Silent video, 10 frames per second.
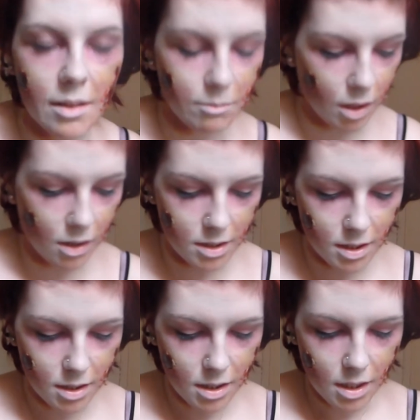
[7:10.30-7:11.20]
Blood.
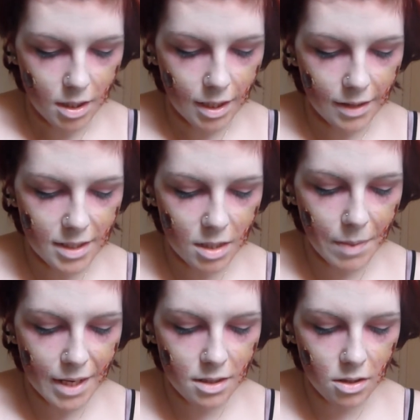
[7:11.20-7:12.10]
Now this is
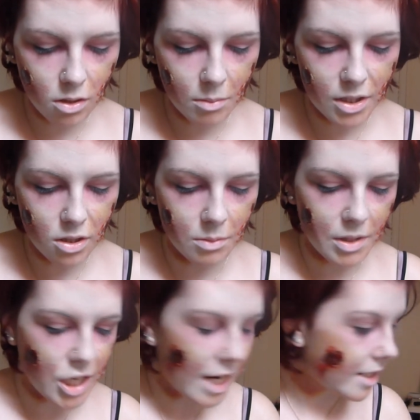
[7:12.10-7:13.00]
best normally done
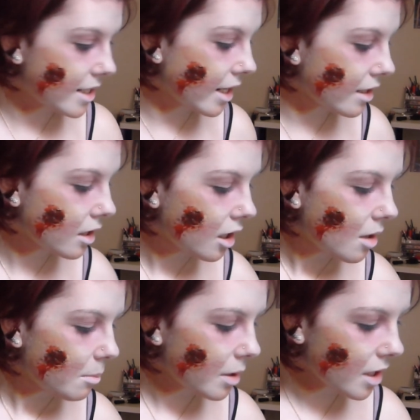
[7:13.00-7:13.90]
with gelatin,
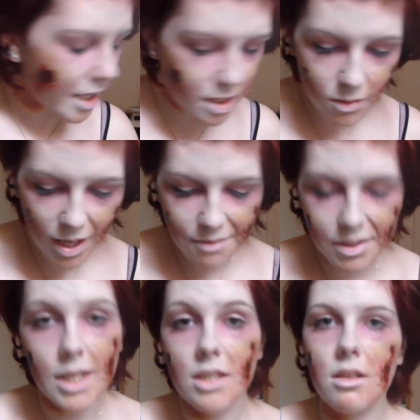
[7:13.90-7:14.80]
but I don't
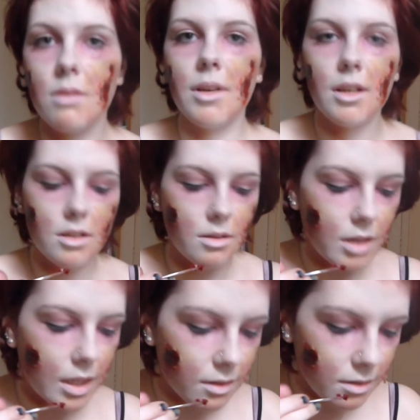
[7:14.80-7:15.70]
have any, so we're going to do it.